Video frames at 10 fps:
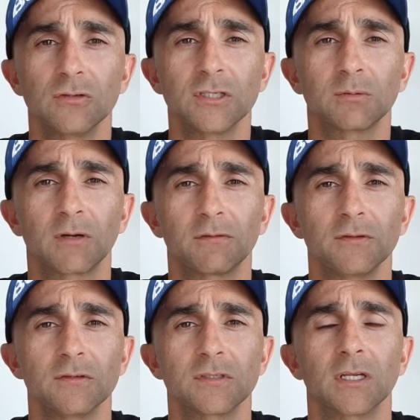this one
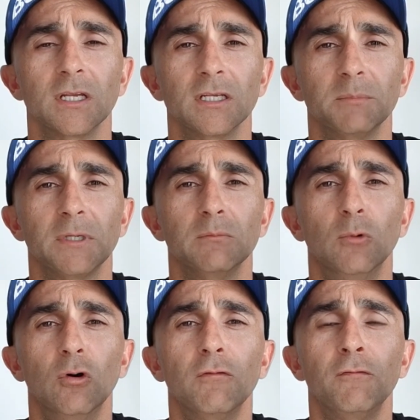feels a little bit
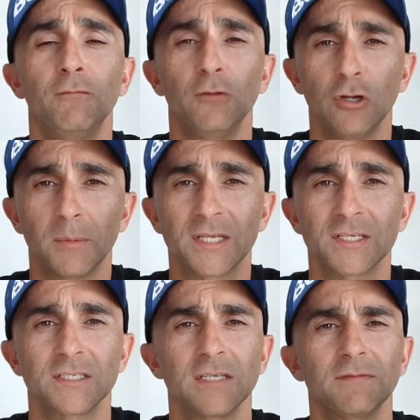more firmer
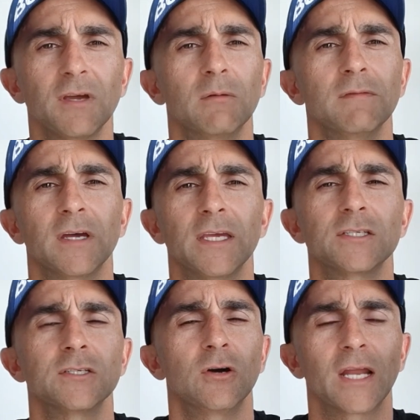and stiff. However,
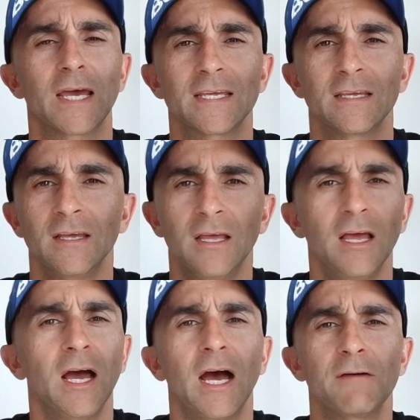it's not a
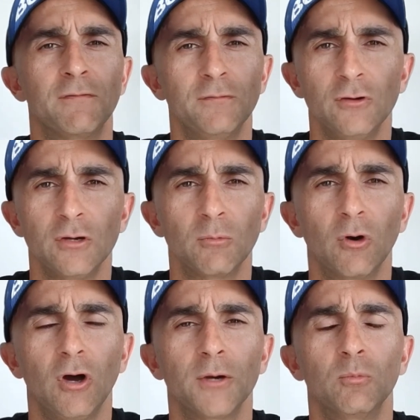firm
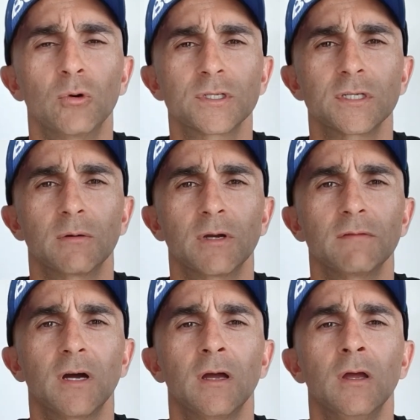ride
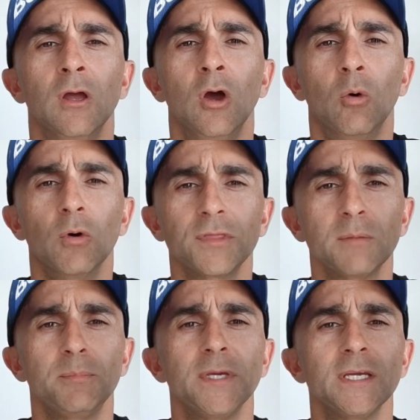whatsoever. What
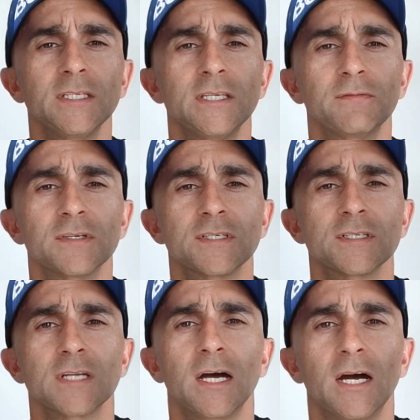the big
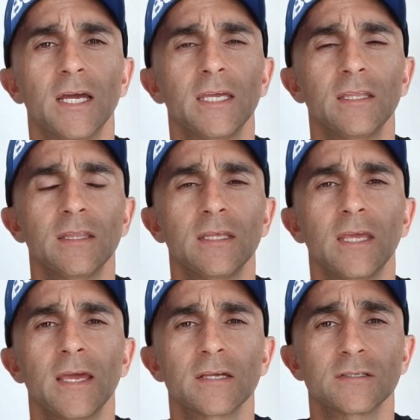differences are in
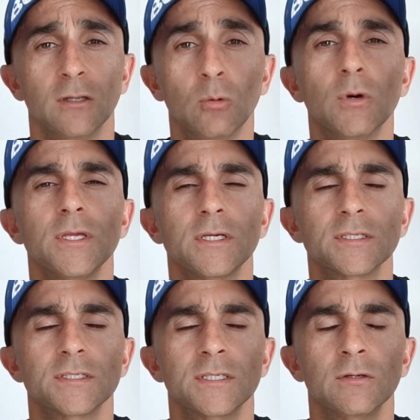the outsole, or what you
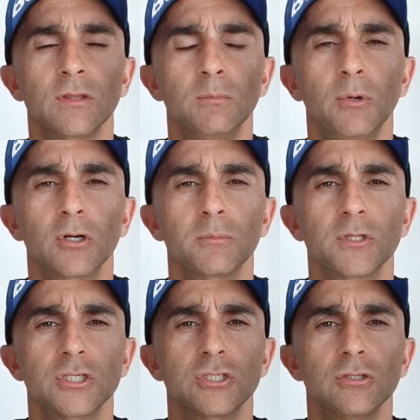can see on the bottom
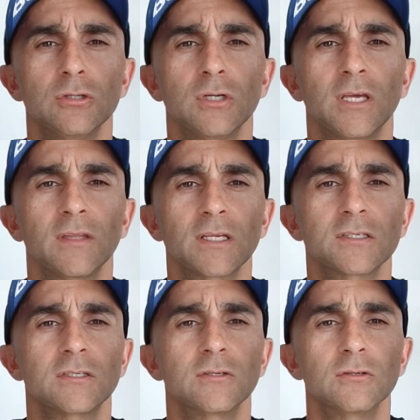of the shoe, and
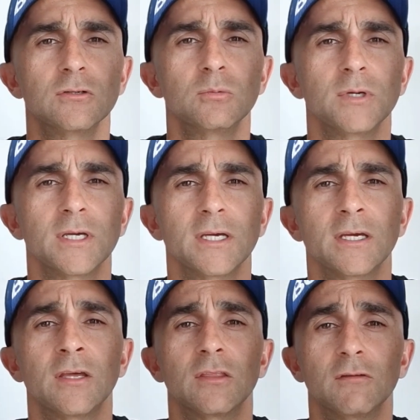that's to do
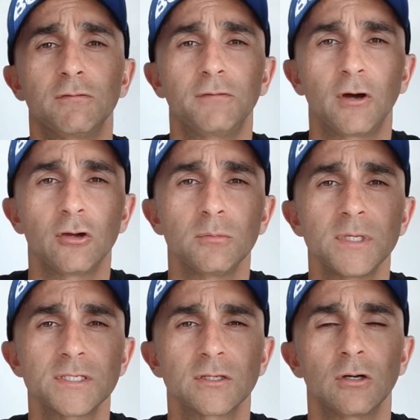where the foam
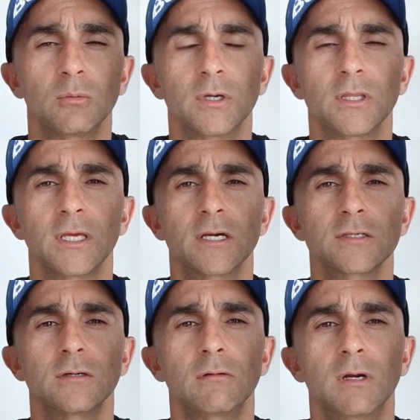is and not where the
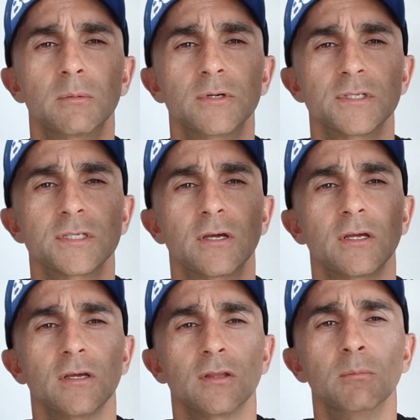outsole rubber is.
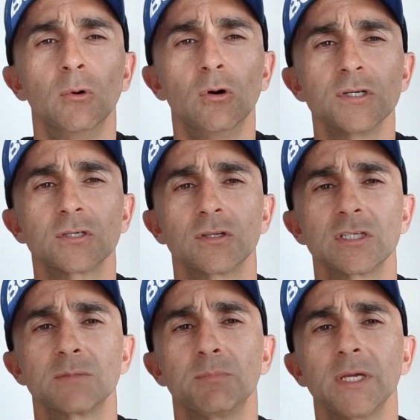So the More has got
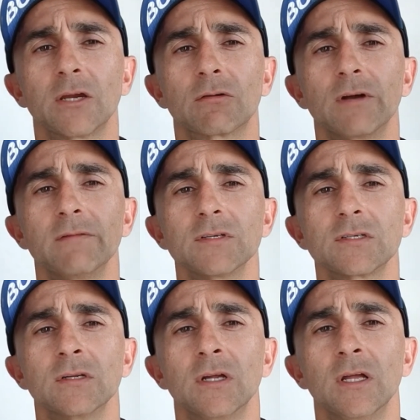this big
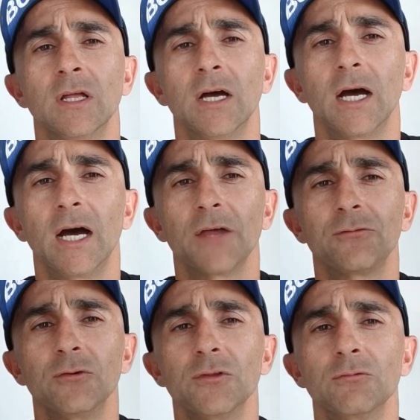crevice
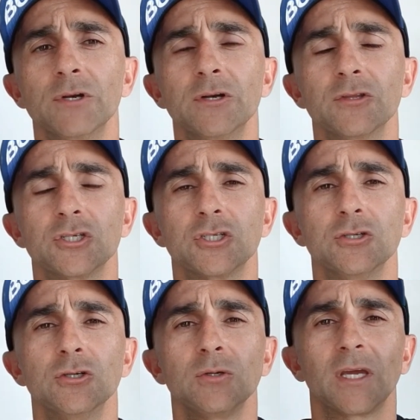through the rear of the
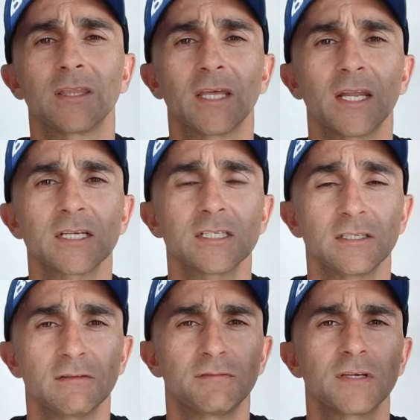shoe, and that
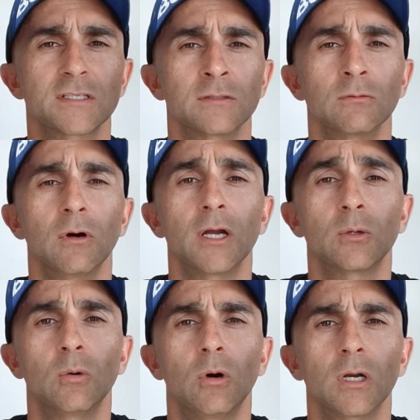actually affects the
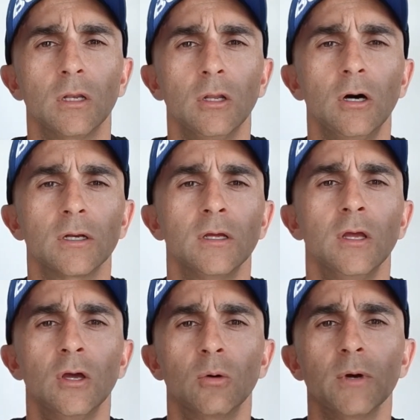ride quite a lot.
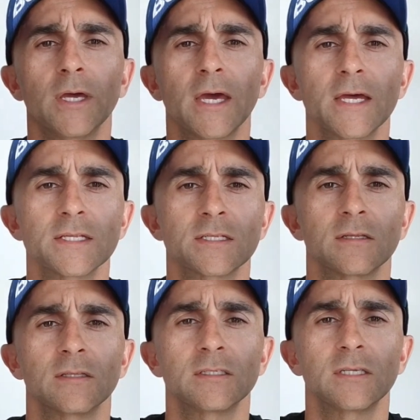Whereas
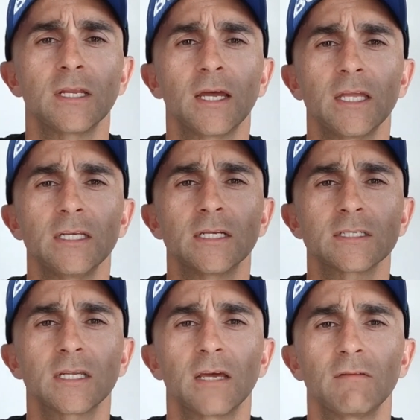the 1080
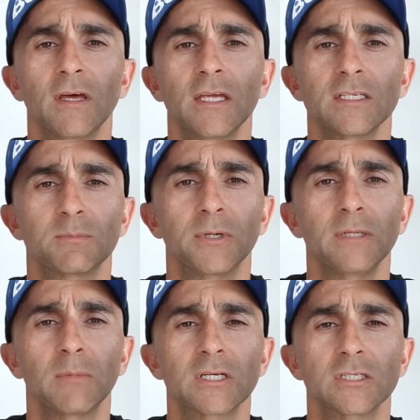doesn't have that, it's
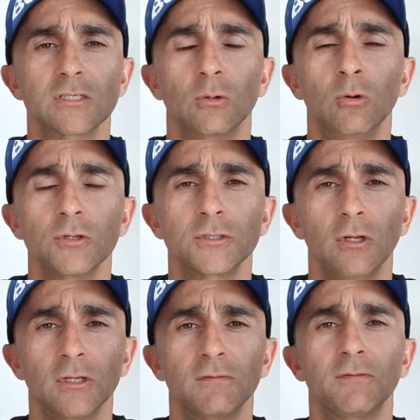pretty much just all
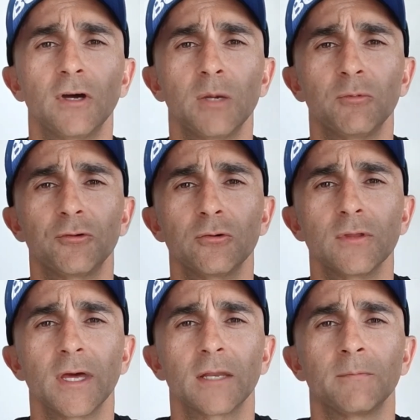solid foam
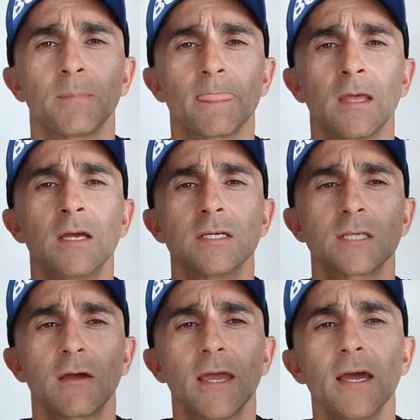through that.
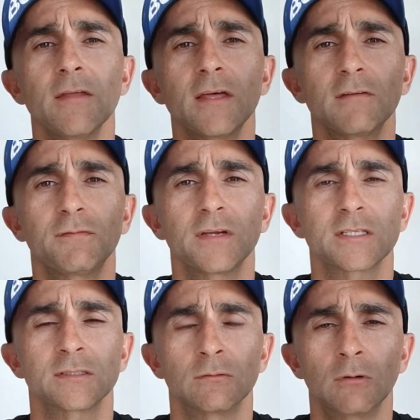So how that
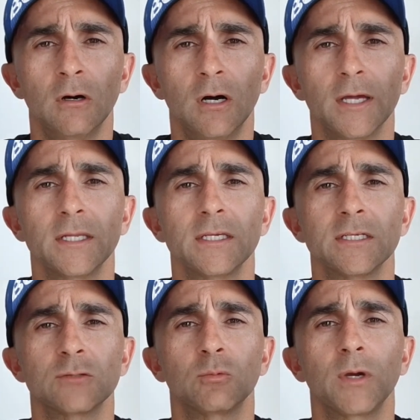affects the ride
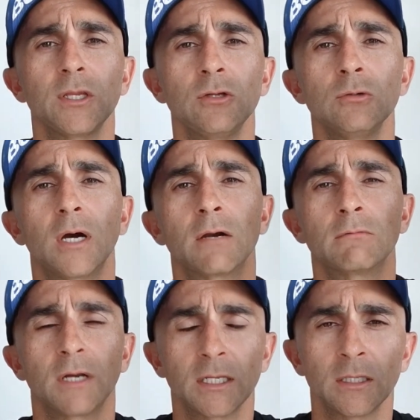is when you are
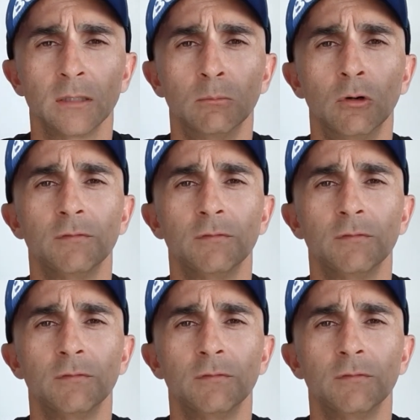running in the More